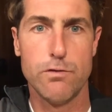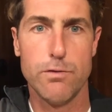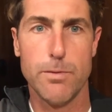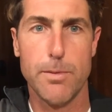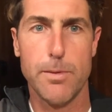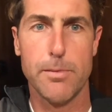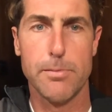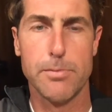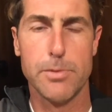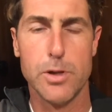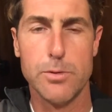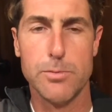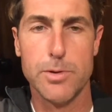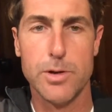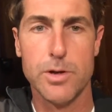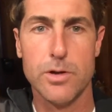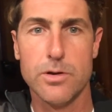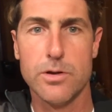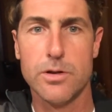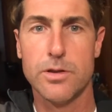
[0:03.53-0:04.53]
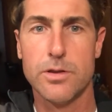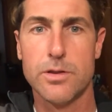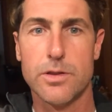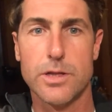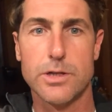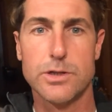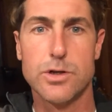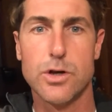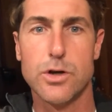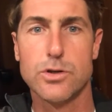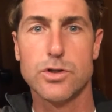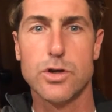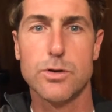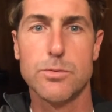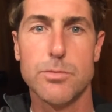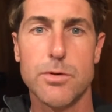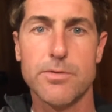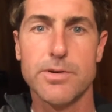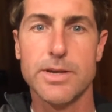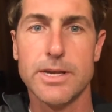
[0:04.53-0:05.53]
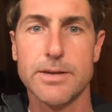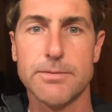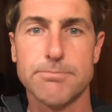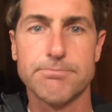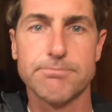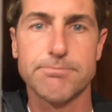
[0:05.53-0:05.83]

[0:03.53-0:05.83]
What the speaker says: from a Blue Moon, the John John movie,